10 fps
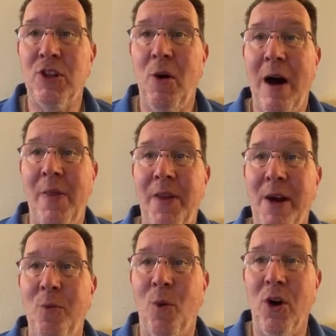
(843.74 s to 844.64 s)
to go out
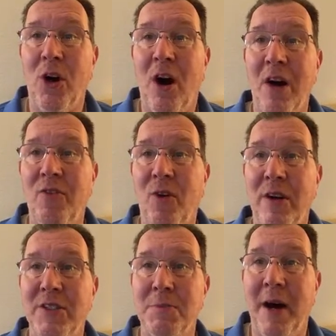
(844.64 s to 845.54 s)
there and work hard
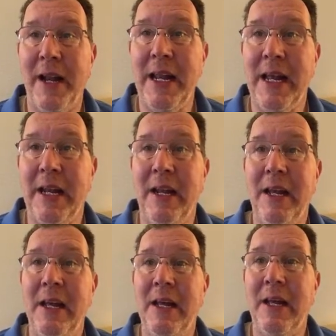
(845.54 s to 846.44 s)
for his money. And,
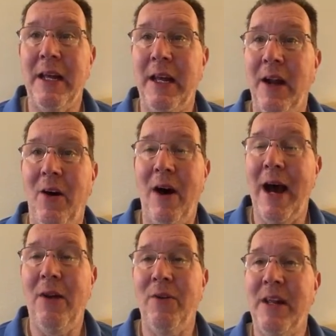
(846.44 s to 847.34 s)

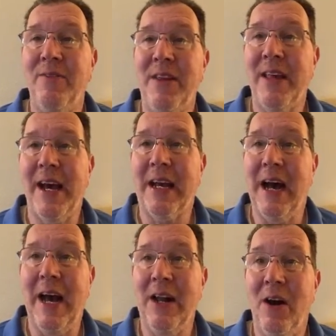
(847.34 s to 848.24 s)
I don't envy that
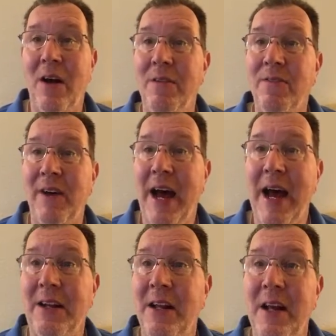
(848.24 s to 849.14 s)
guy at all. In
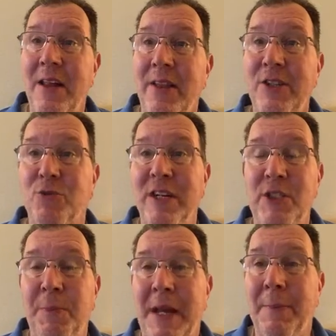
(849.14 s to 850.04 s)
fact, these
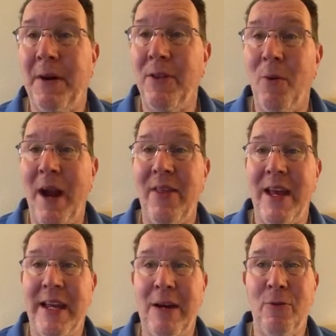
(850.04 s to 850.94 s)
rich people, the way
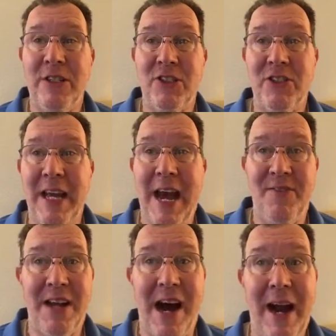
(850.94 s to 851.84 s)
they get rich is they
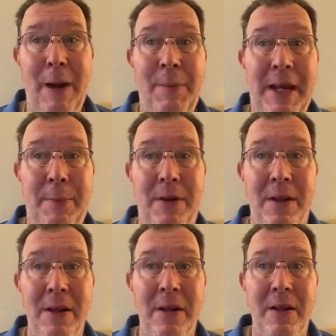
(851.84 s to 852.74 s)
have to hire
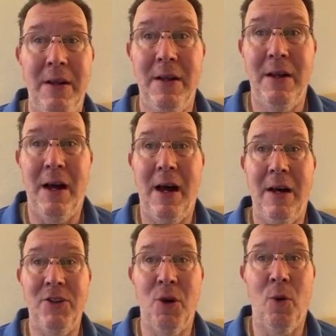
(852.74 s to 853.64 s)
people
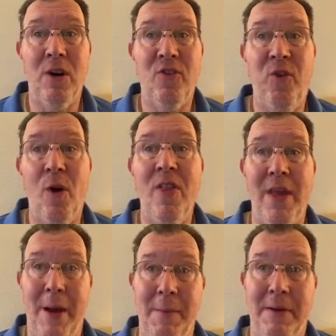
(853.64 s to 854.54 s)
to work for
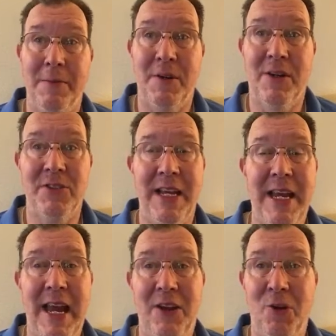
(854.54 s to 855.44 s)
them because they
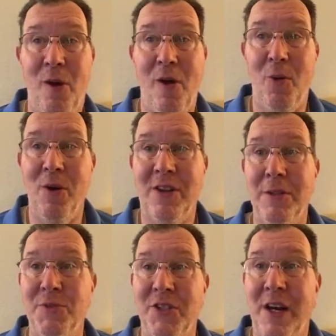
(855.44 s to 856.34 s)
can't do all the work
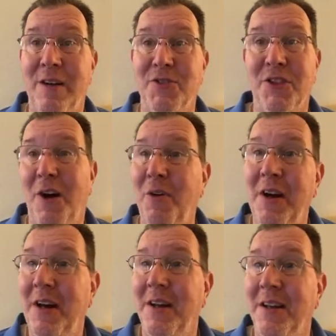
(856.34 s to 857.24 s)
themselves. So
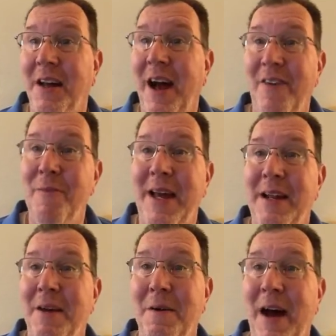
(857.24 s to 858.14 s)
I've
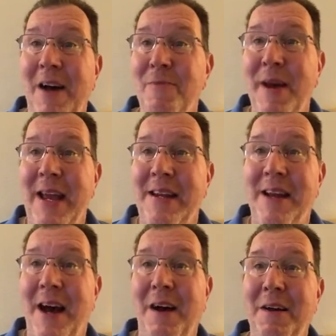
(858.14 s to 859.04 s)
made
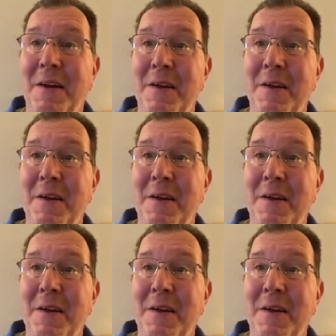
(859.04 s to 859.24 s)
a